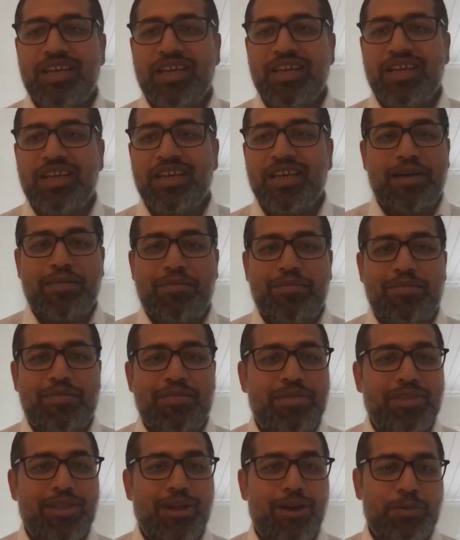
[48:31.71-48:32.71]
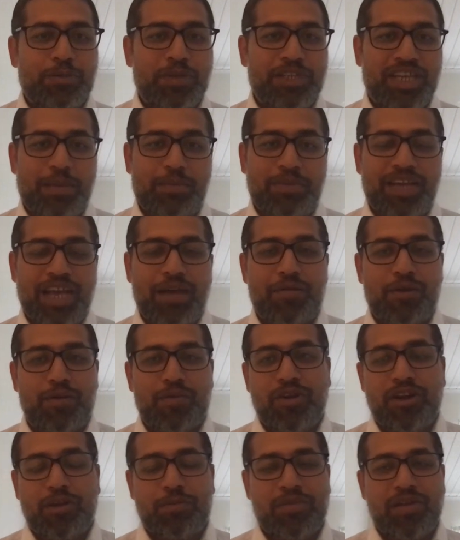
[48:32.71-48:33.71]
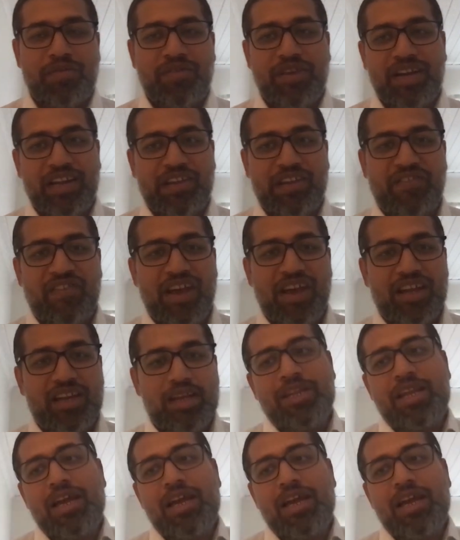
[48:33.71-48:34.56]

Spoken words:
Cloud Speech API will work perfectly fine.